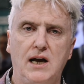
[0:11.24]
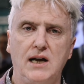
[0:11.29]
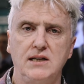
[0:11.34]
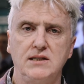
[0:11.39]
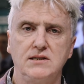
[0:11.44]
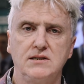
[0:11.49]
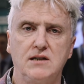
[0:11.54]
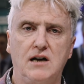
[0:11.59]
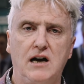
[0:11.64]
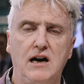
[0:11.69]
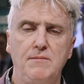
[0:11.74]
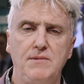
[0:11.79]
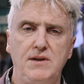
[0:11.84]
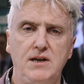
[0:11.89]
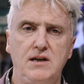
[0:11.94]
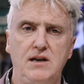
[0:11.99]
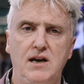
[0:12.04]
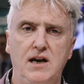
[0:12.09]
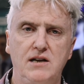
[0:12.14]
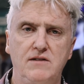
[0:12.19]
and I'm
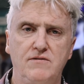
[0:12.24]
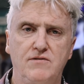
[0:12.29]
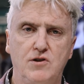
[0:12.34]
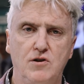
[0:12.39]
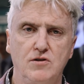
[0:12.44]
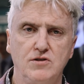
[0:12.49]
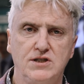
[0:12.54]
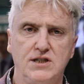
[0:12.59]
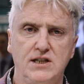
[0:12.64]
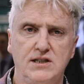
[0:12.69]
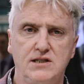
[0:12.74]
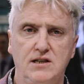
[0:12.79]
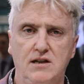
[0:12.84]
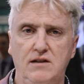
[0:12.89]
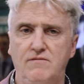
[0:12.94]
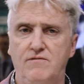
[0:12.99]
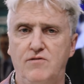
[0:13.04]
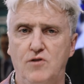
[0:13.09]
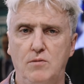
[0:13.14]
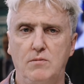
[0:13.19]
the Head of Content at
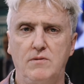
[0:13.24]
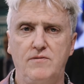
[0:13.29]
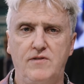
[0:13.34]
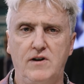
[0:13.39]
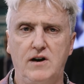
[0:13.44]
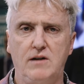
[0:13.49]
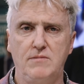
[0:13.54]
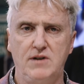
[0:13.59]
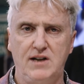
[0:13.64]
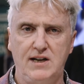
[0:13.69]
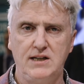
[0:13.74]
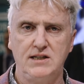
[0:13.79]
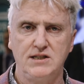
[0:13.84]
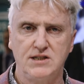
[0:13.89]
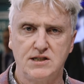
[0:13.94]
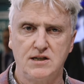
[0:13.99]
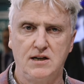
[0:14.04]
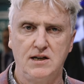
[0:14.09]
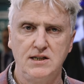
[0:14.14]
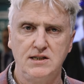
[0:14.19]
Informa Pharma
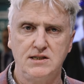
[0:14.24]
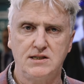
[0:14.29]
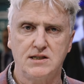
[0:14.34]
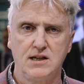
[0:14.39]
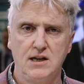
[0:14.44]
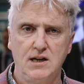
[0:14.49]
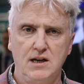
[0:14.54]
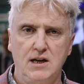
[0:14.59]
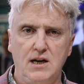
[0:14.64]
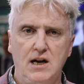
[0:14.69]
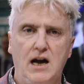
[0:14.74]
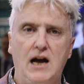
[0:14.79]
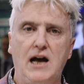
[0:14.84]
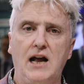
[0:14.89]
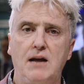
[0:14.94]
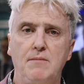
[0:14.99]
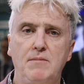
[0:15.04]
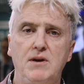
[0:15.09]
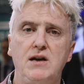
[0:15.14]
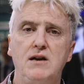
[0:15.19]
Insights,
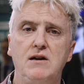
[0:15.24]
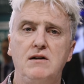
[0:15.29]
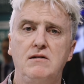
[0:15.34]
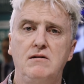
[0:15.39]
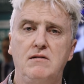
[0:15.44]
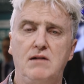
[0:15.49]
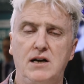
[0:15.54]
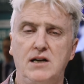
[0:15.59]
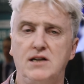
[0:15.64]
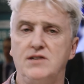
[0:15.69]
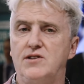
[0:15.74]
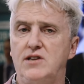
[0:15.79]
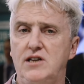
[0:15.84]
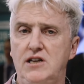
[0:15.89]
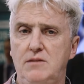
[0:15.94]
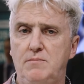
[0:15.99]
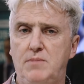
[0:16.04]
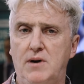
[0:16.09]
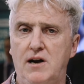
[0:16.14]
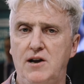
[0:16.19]
and I'm here at
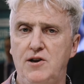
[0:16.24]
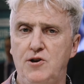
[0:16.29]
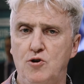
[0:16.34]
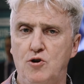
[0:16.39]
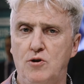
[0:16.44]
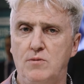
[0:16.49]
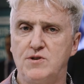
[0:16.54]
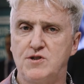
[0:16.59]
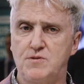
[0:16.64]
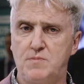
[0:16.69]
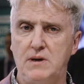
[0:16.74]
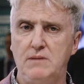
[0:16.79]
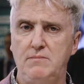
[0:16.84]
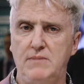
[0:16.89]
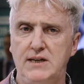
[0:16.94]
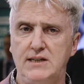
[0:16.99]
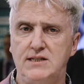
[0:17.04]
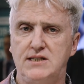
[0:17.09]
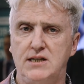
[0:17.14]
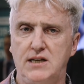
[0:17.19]
the BioEurope Spring
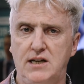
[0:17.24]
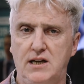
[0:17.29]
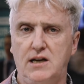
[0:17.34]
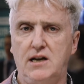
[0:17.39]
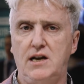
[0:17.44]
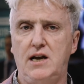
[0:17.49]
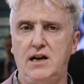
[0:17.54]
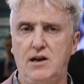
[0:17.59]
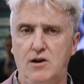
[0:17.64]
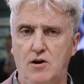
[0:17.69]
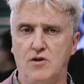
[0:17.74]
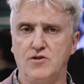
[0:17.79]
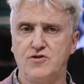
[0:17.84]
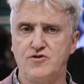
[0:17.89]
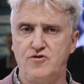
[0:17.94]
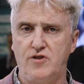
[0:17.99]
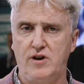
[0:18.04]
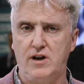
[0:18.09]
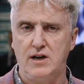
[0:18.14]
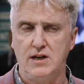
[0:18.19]
Meeting in
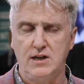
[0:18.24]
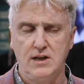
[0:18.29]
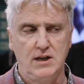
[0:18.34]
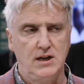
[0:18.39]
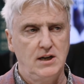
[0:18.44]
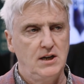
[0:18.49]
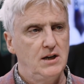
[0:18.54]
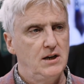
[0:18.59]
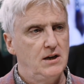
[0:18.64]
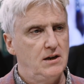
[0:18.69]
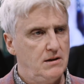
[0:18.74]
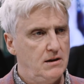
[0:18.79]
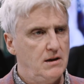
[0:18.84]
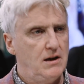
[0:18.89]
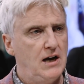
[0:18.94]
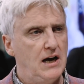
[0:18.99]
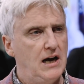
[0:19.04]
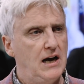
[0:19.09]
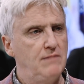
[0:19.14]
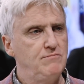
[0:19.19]
Austria.
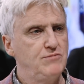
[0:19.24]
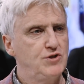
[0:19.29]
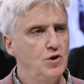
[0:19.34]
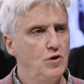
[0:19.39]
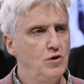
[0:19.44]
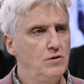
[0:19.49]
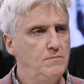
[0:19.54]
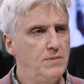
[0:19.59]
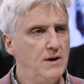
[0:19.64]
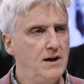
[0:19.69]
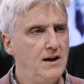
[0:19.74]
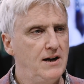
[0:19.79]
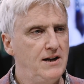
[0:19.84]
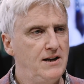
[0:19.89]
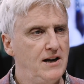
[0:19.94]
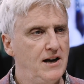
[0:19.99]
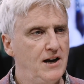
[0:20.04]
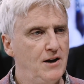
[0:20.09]
I'm joined by